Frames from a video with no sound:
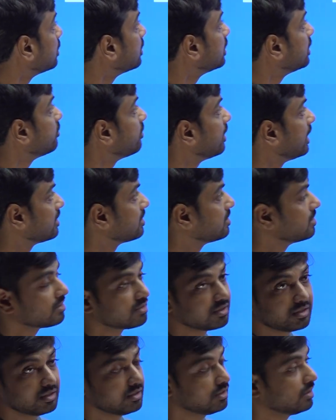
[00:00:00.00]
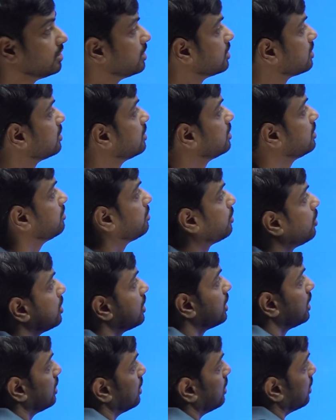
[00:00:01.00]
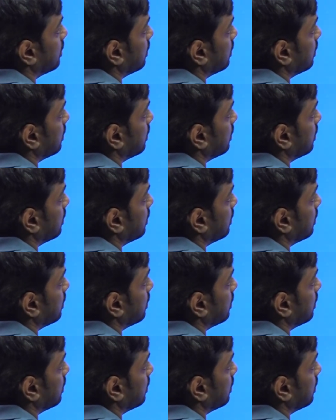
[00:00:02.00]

if x is real, this is the important